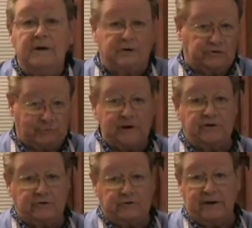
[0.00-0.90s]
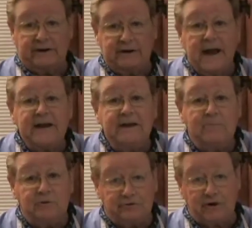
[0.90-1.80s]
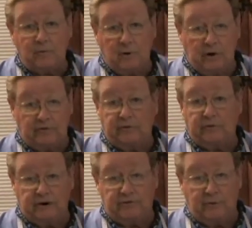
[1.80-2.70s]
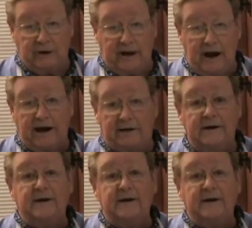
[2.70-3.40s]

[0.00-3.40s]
The spinach is like 90% water, so it gets really hot.